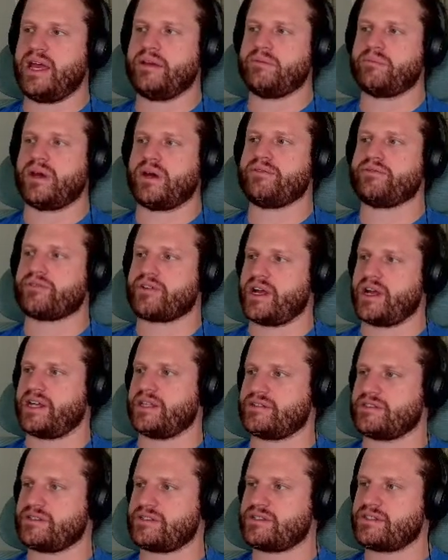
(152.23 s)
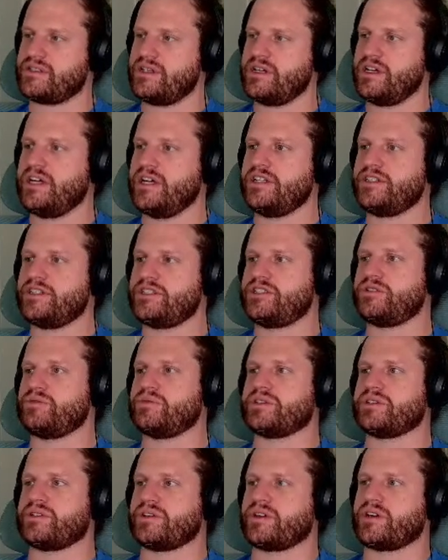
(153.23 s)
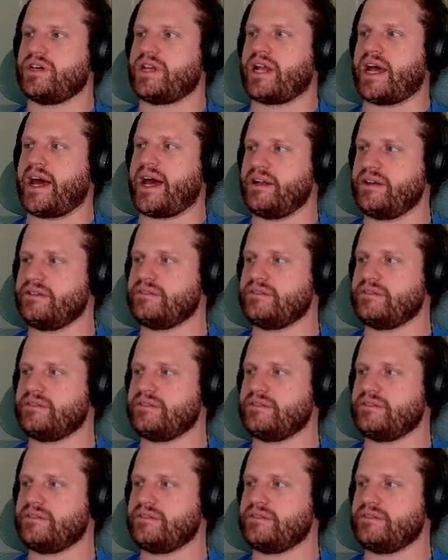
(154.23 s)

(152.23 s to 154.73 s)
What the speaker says: my friends to do what they're good at,